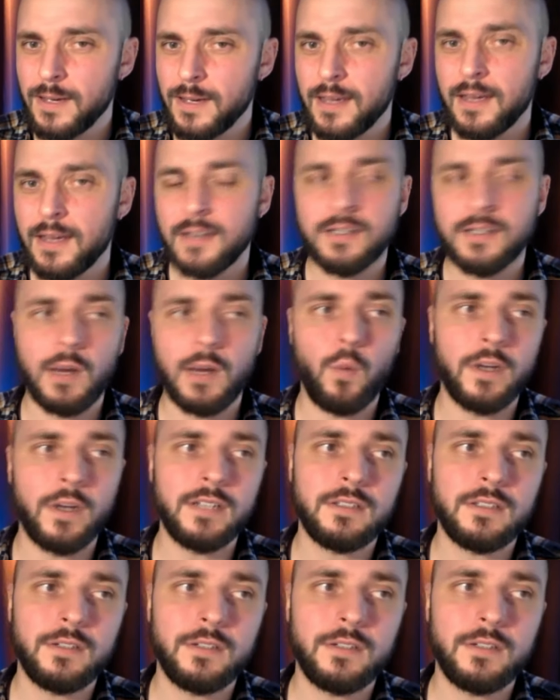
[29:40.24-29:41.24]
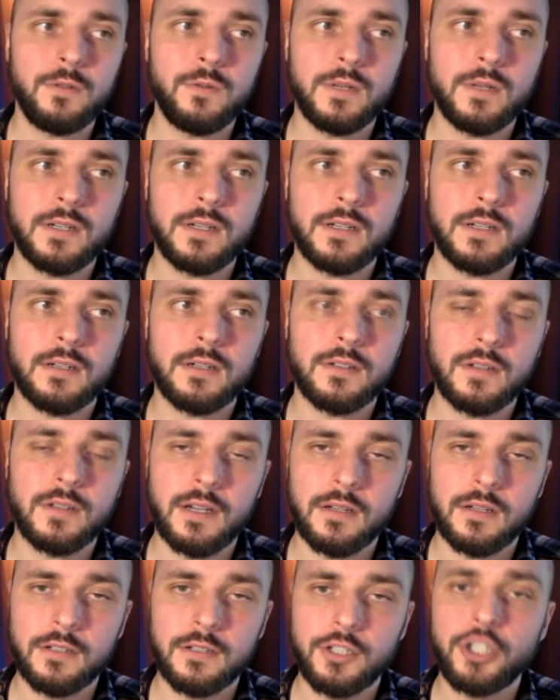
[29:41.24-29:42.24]
So I wanted to
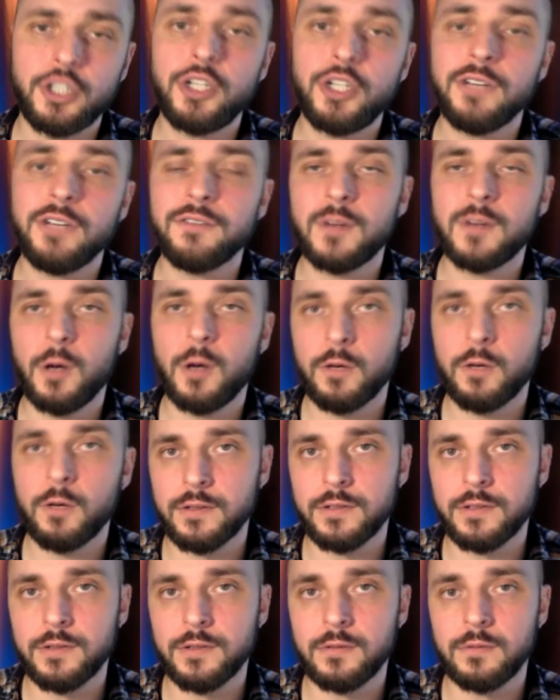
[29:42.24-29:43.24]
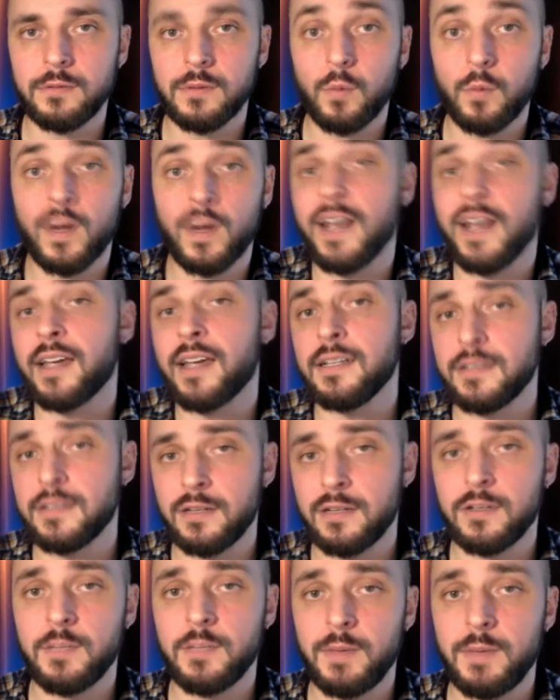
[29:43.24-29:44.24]
shift over to what I
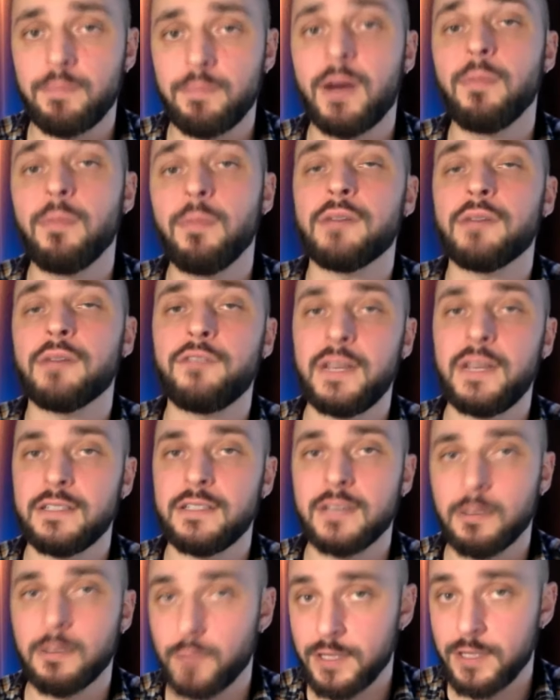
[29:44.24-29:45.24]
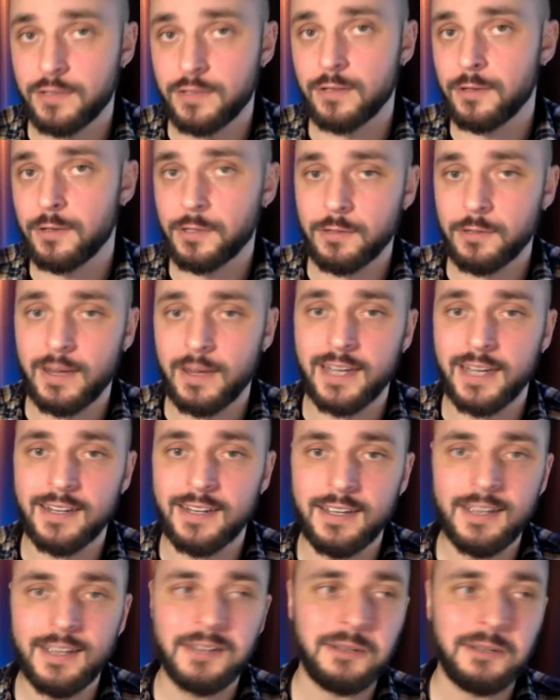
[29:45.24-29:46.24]
consider to be public-facing research, right?
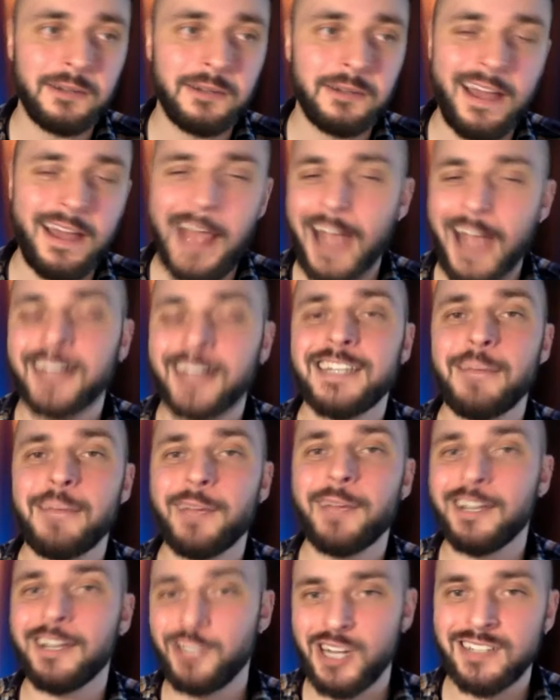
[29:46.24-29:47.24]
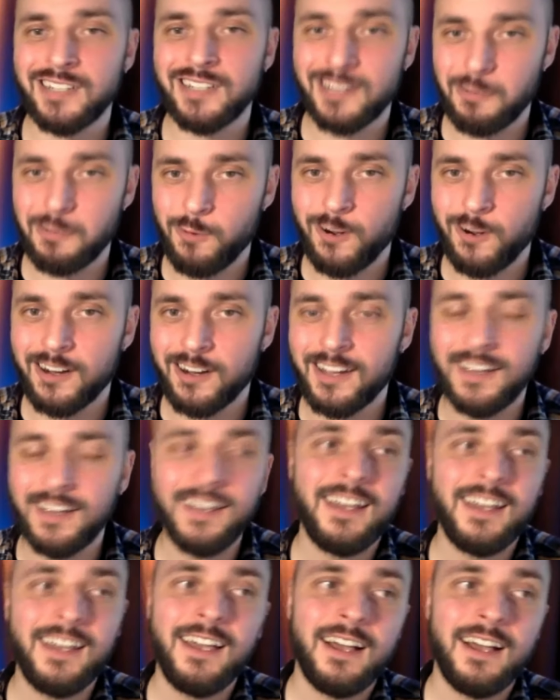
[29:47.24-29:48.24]
Academic-adjacent work,
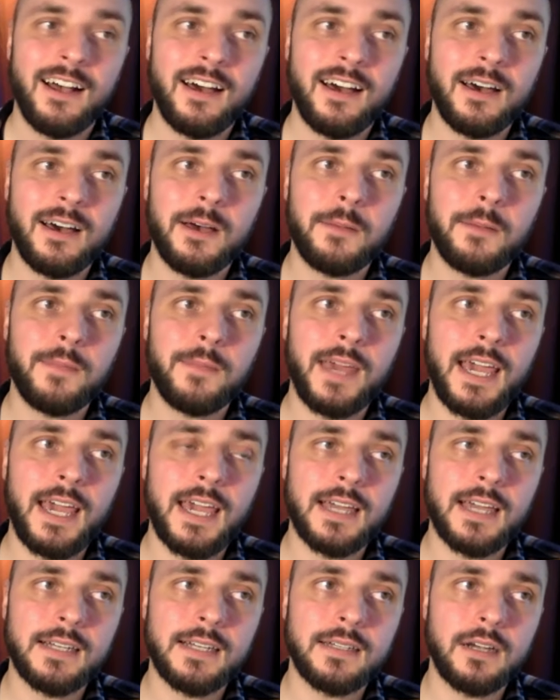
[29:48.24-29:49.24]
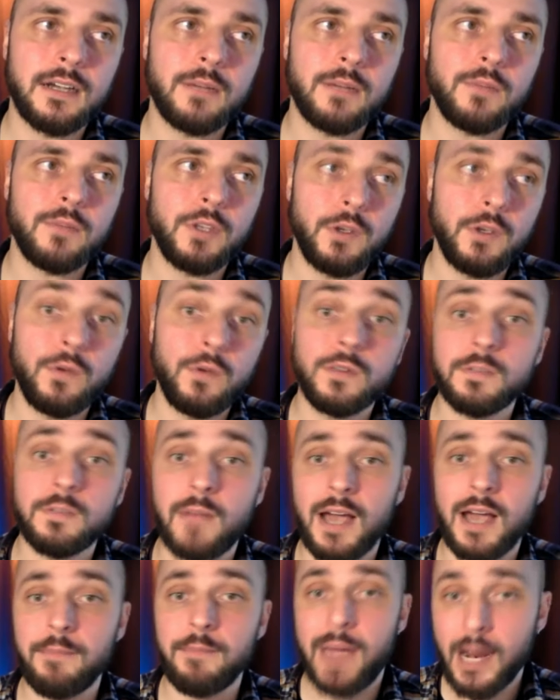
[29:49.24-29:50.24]
and use
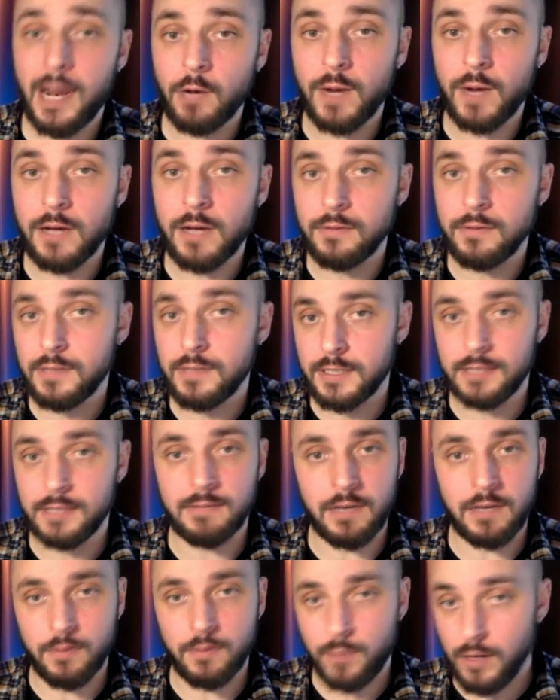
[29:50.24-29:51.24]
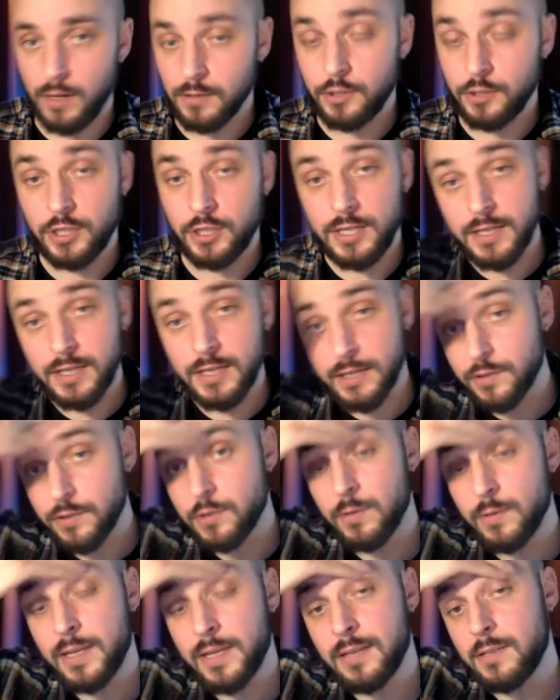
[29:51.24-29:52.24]
my background in anthropology,
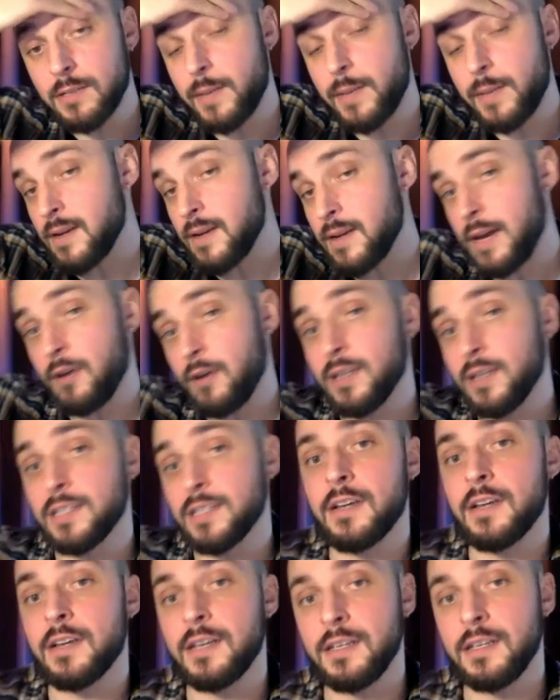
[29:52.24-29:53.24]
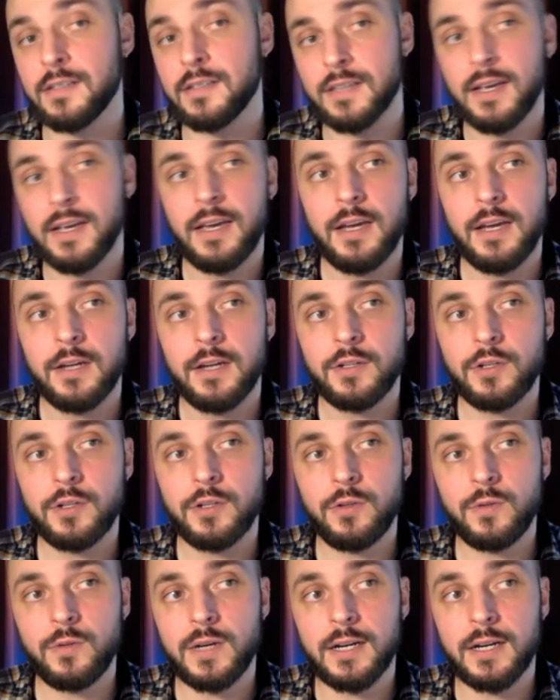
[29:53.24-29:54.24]
history, and Tibetan area studies
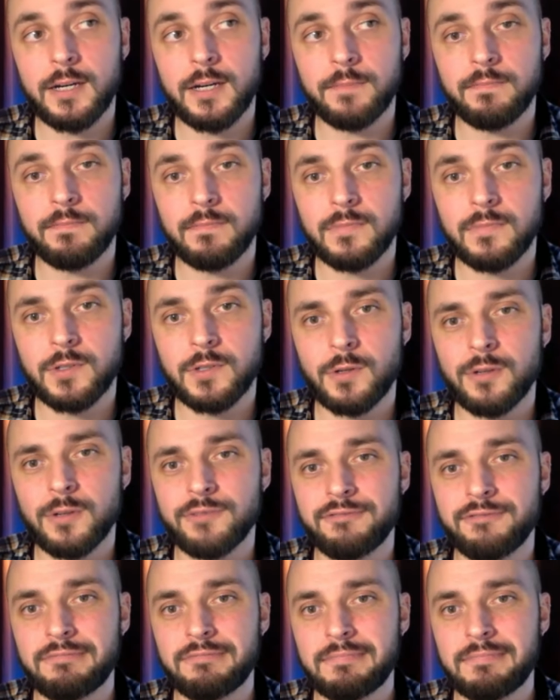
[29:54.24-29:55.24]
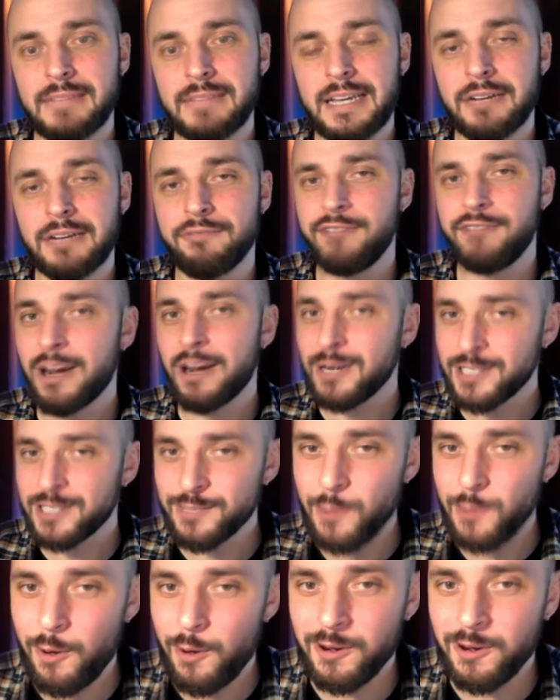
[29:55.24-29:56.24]
to sort of, in a very
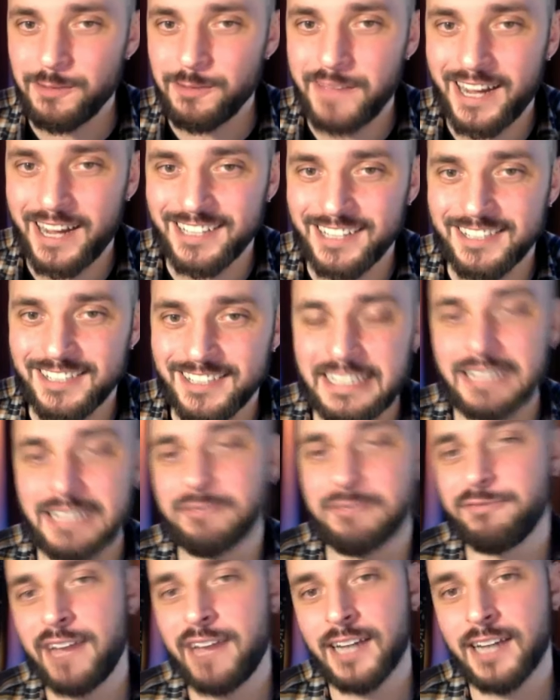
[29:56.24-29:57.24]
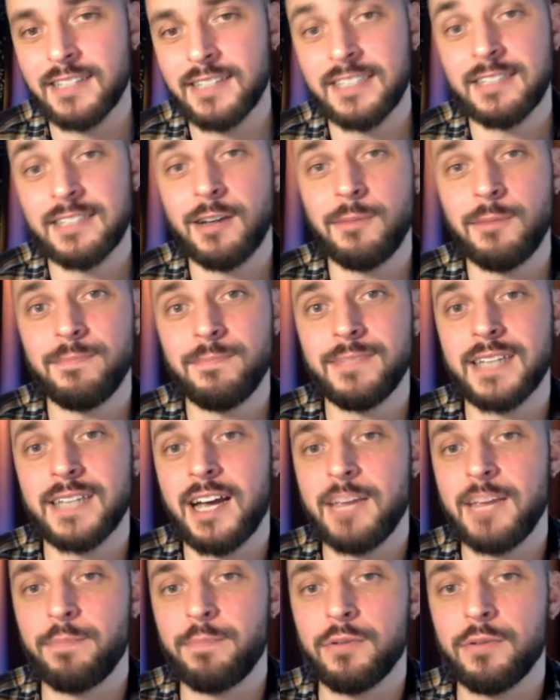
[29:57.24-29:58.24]
small capacity, affect some
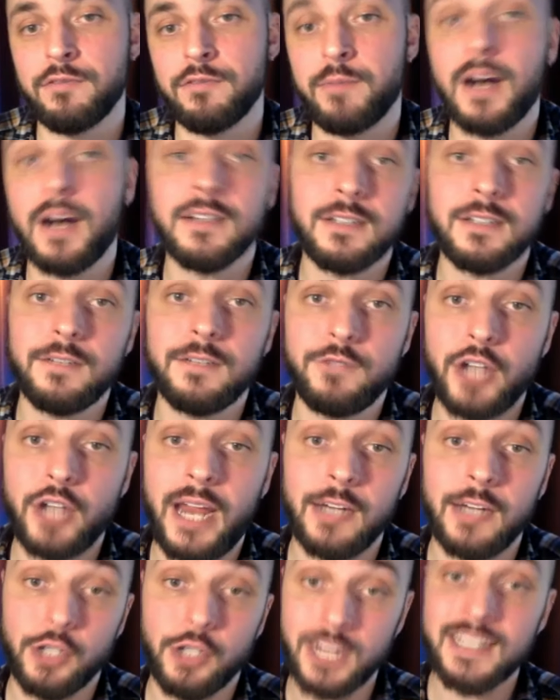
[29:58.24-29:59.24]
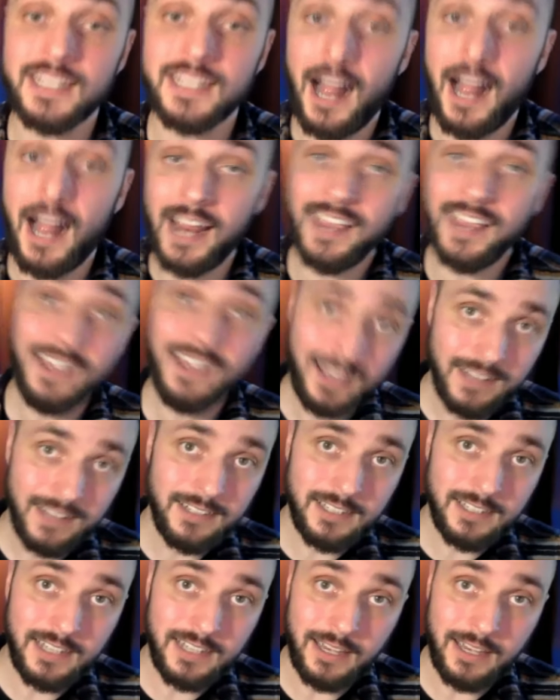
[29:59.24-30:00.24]
type of positive change as I
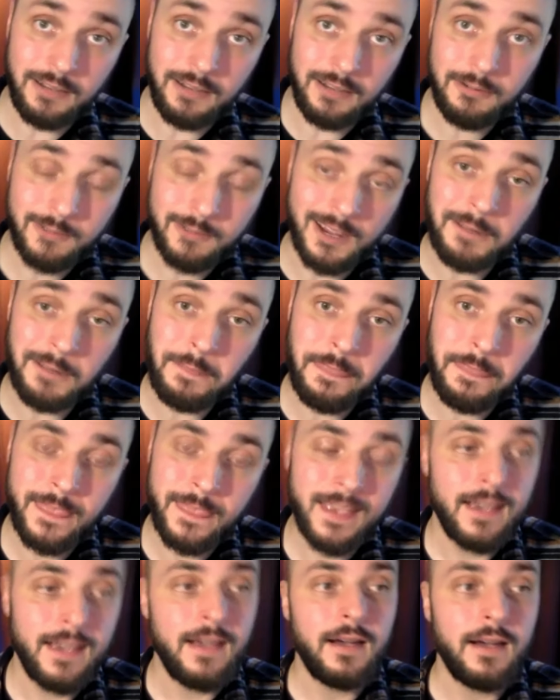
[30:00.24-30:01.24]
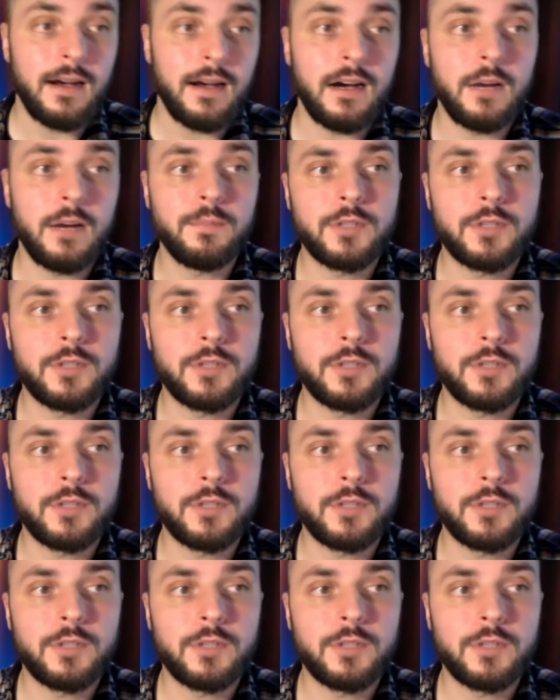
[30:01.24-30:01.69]
see it, right? So